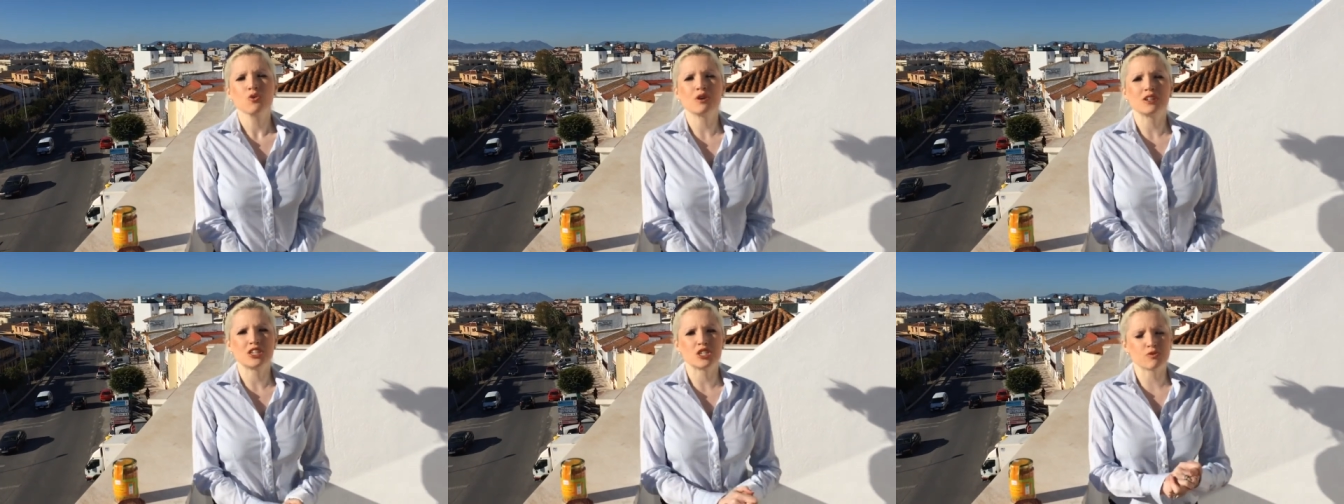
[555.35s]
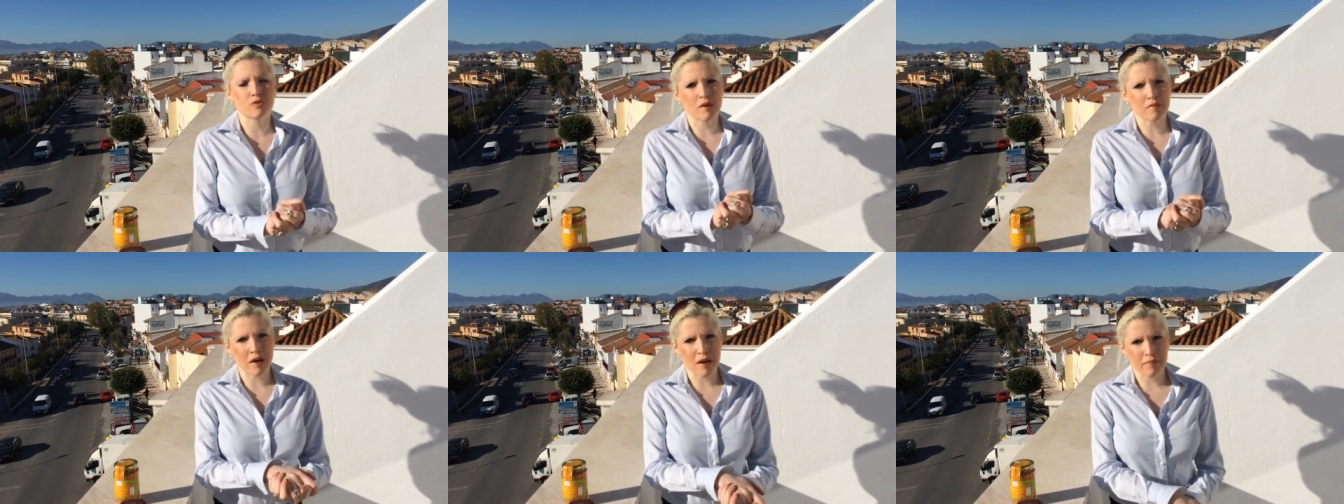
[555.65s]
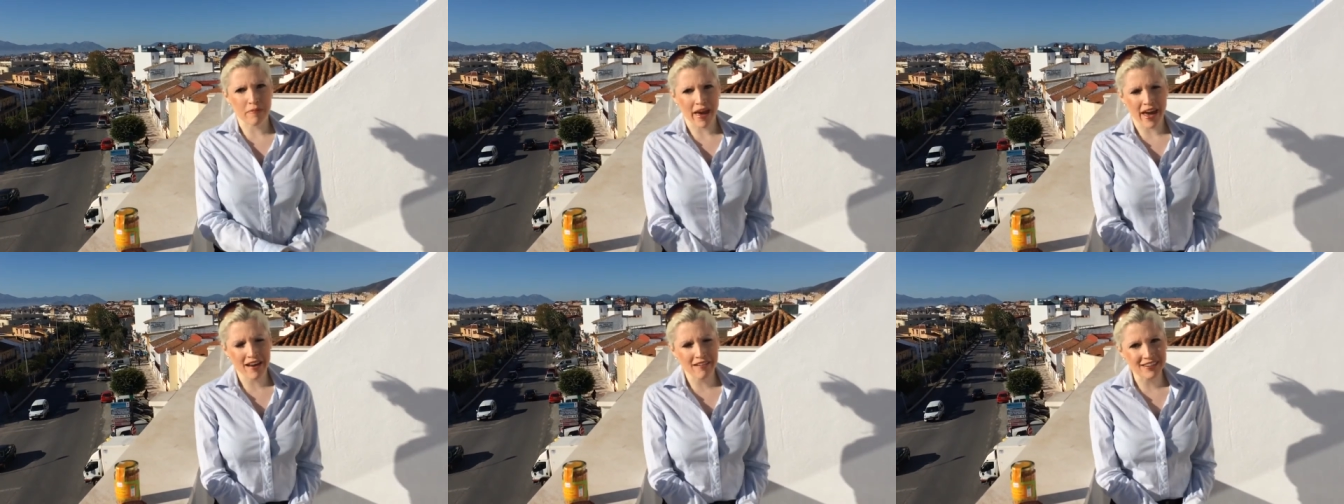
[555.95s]
which is where
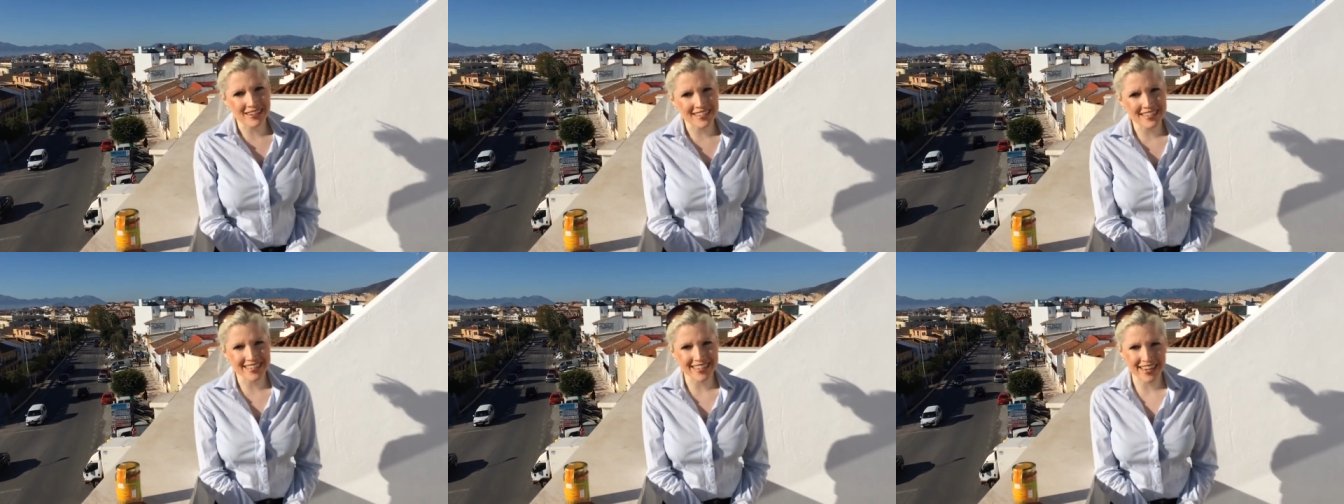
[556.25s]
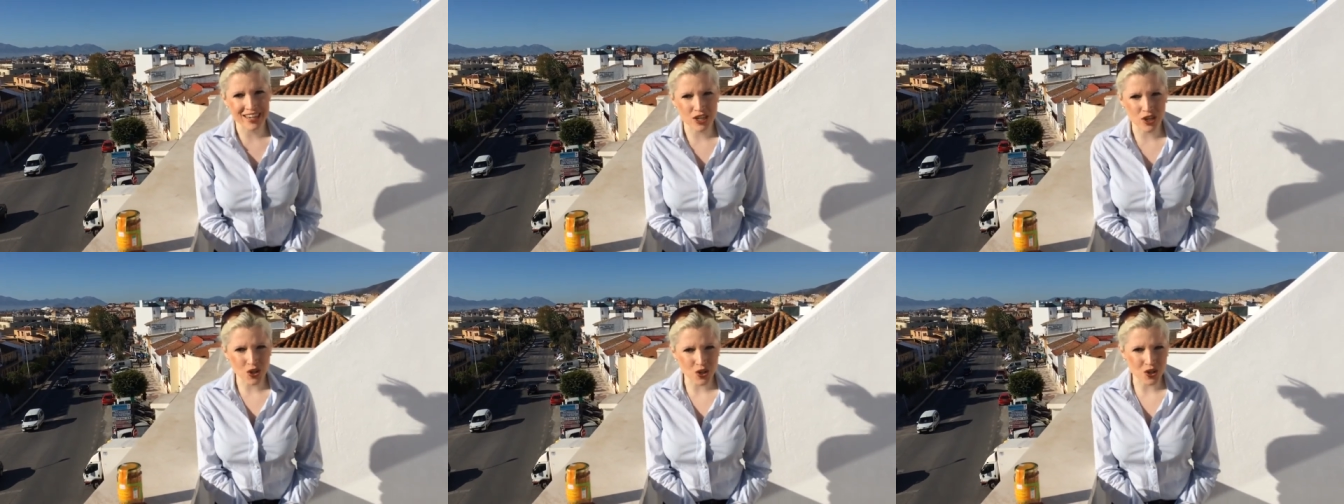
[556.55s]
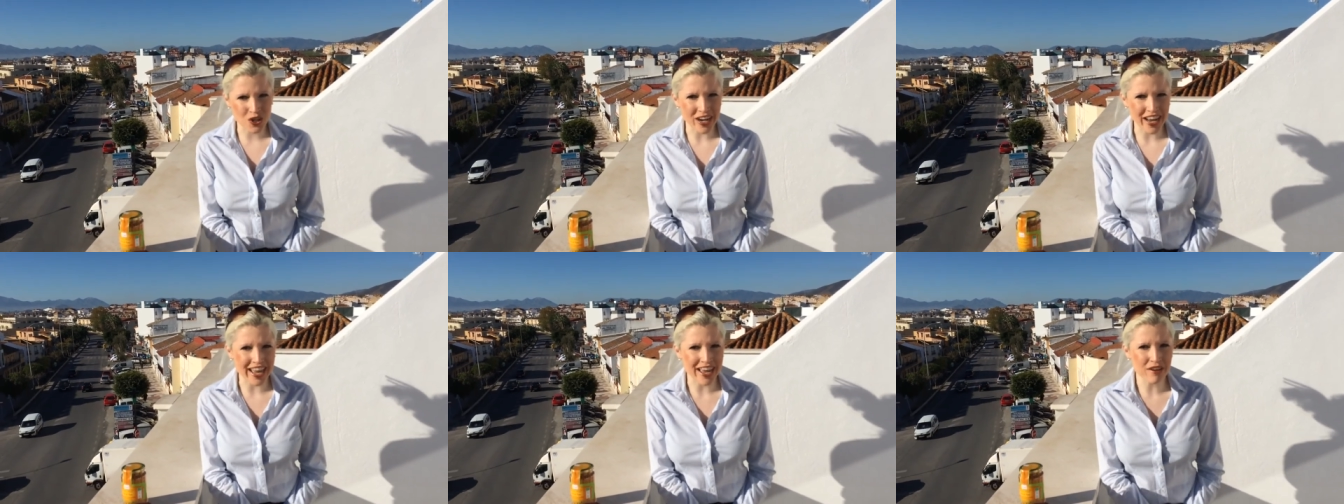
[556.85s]
my
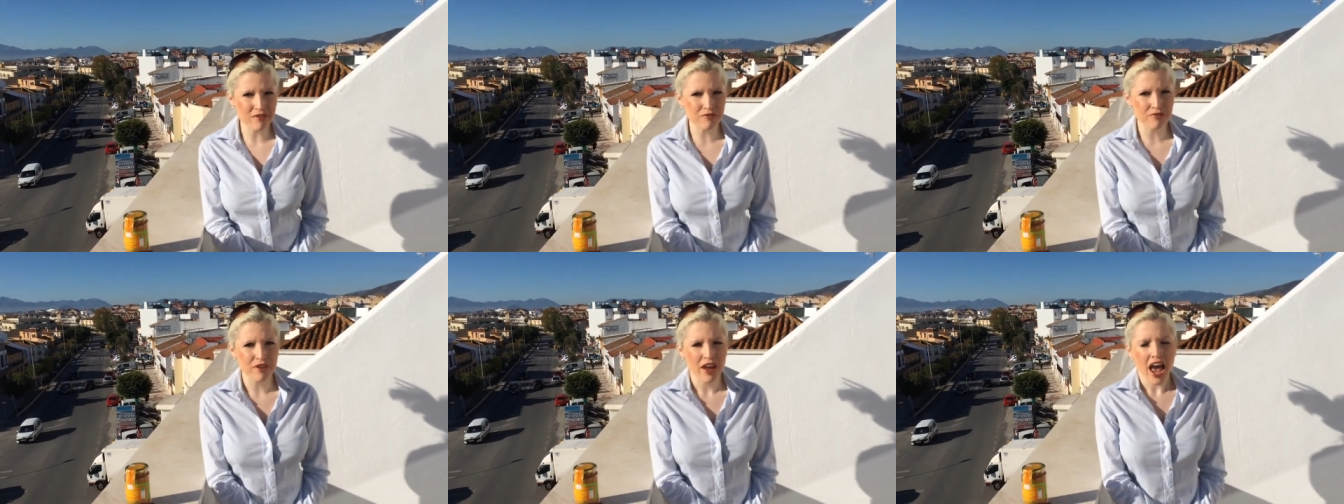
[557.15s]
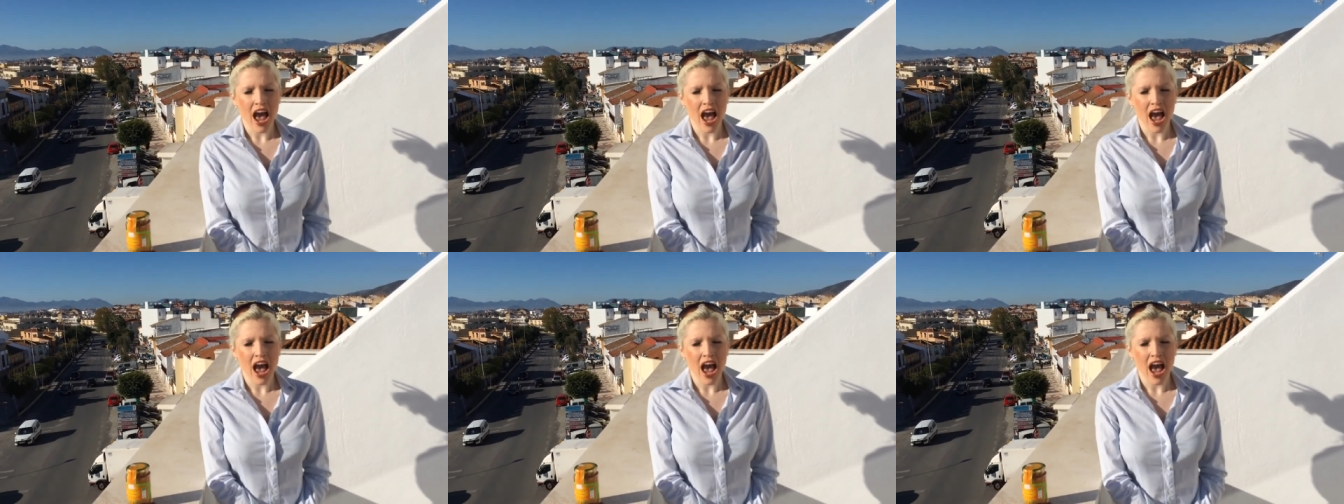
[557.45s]
parents-in-law live.